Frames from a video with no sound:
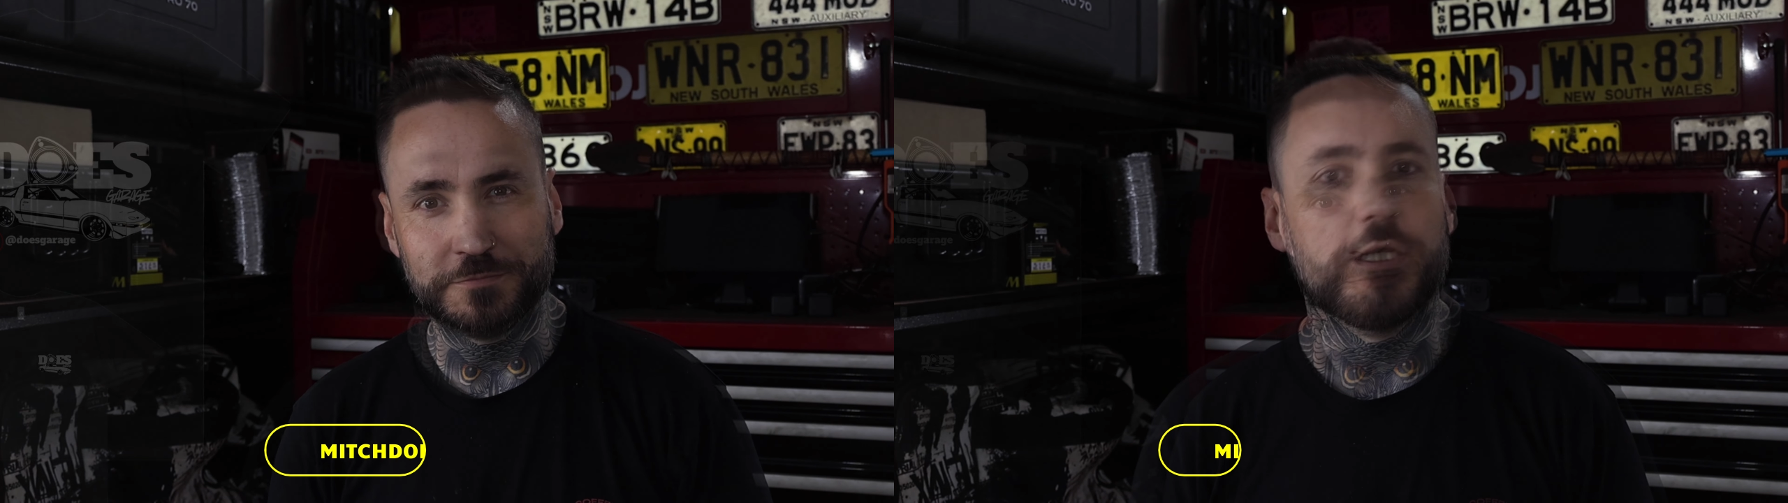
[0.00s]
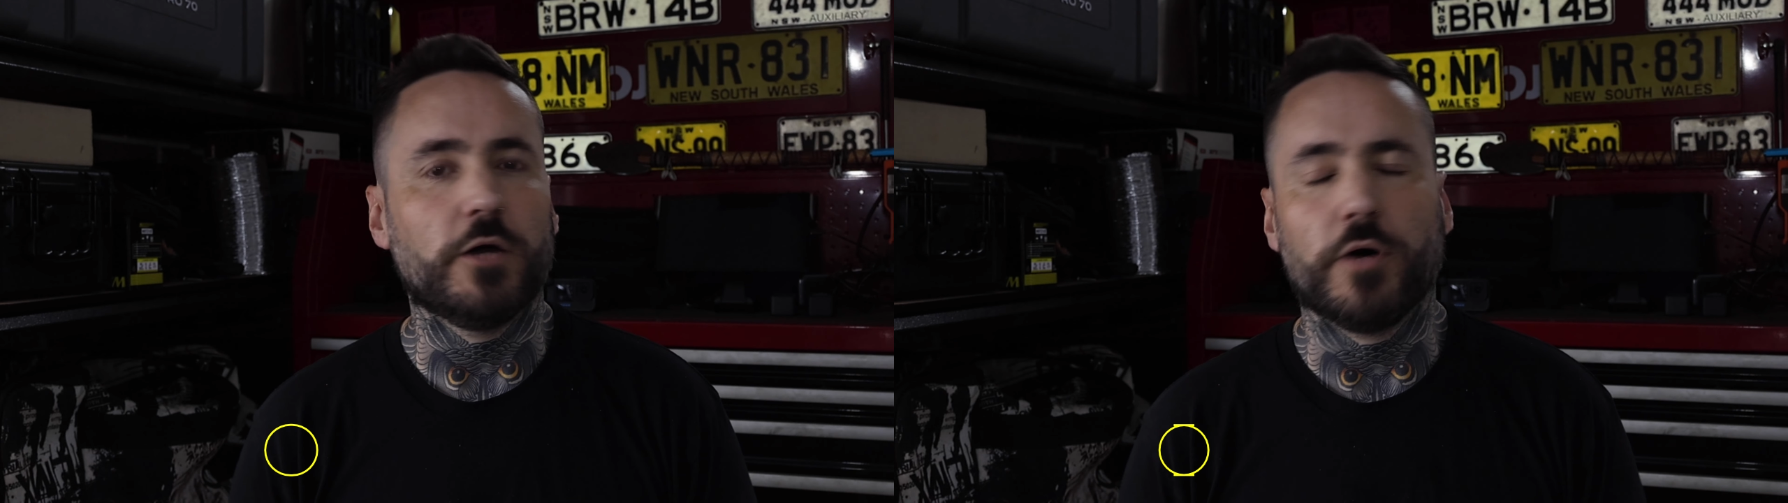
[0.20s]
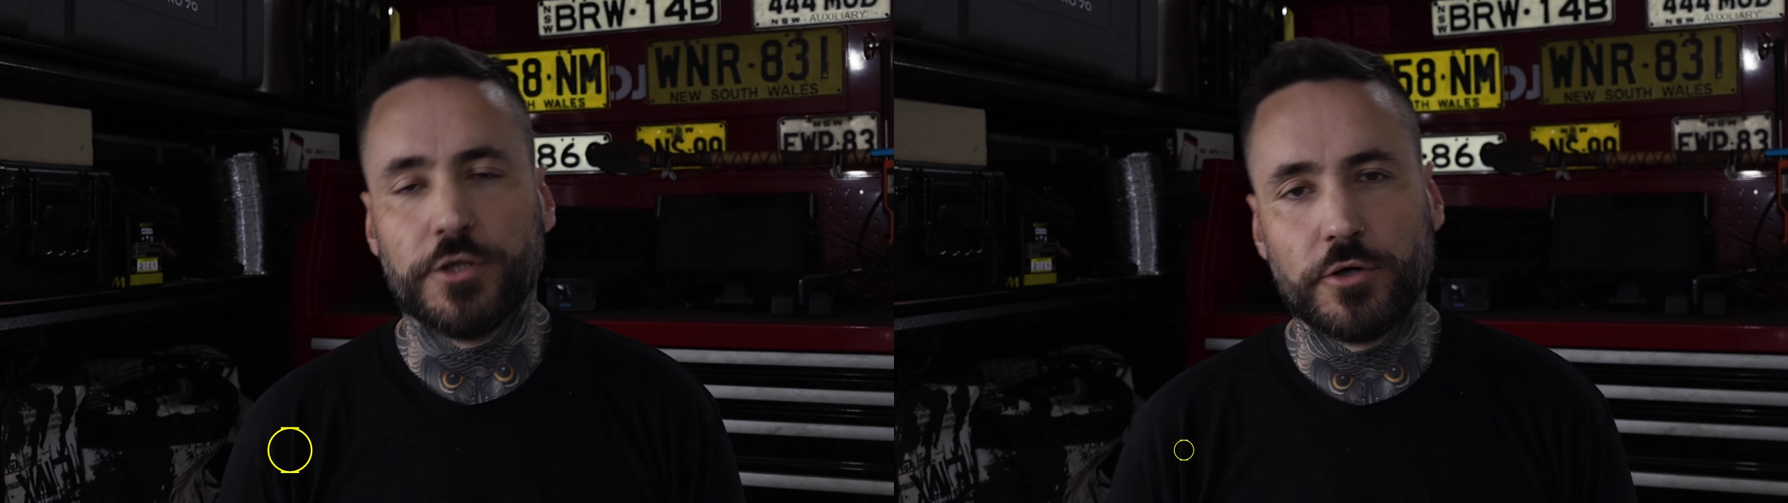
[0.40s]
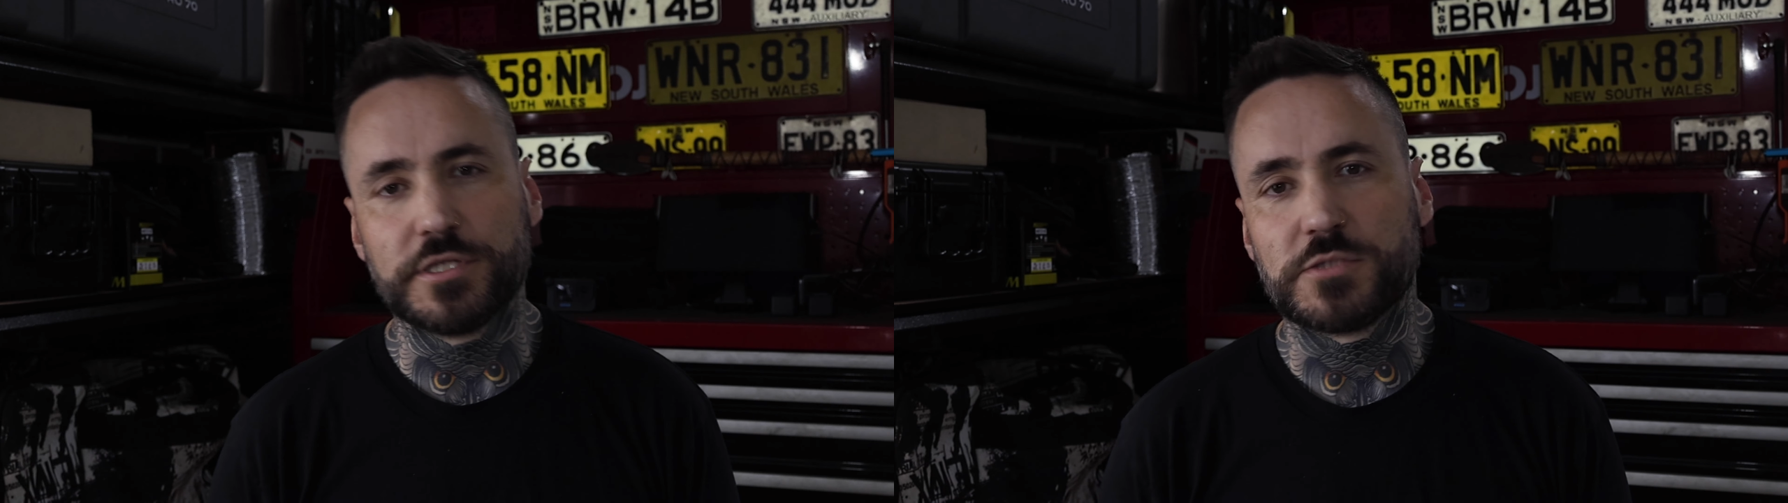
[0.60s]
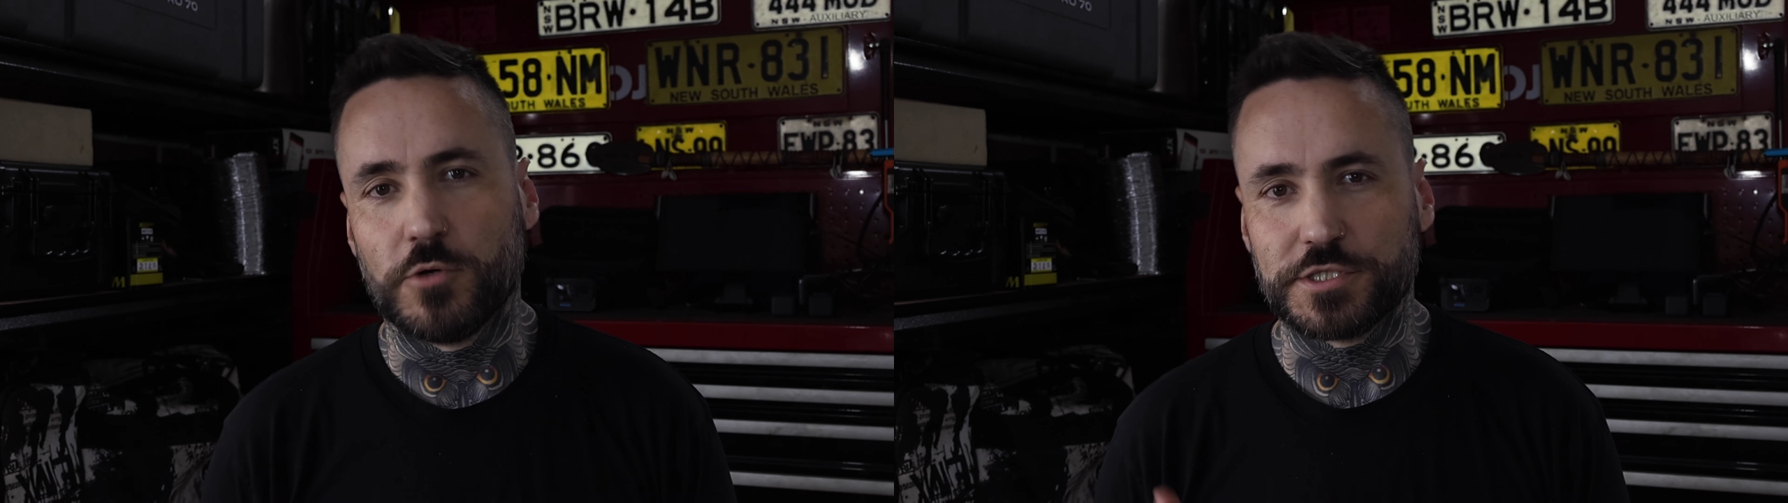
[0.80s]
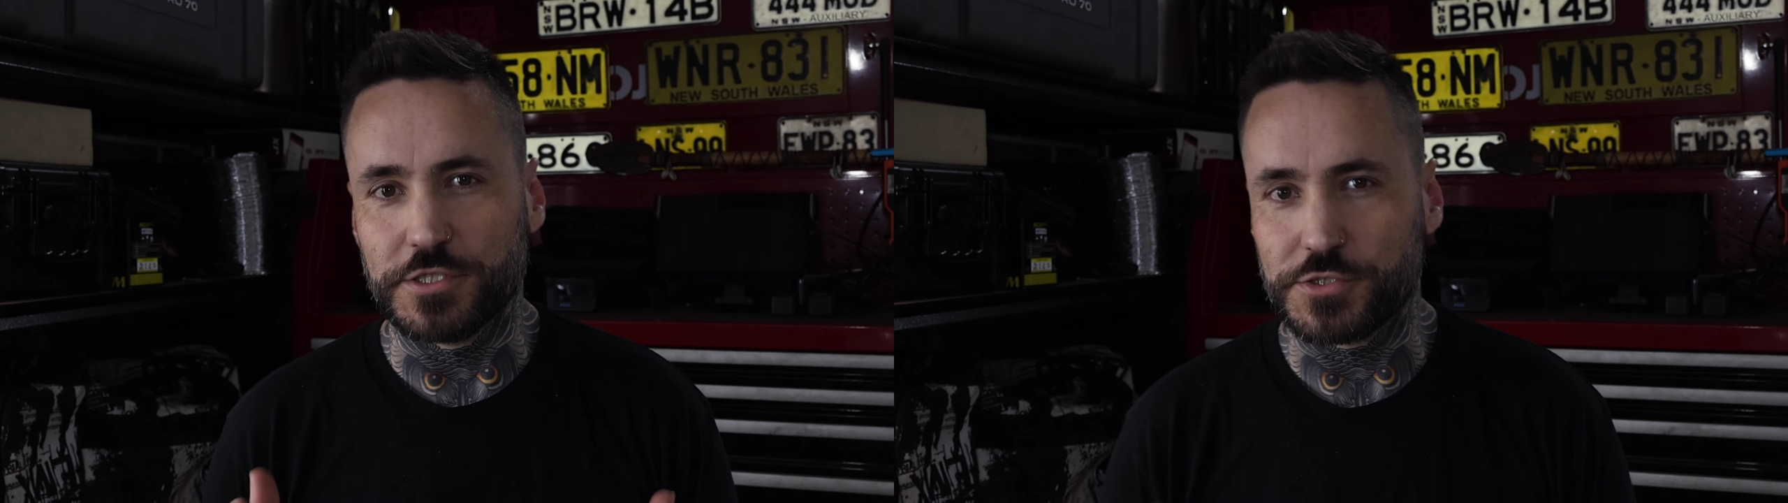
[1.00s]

Now I know this wasn't a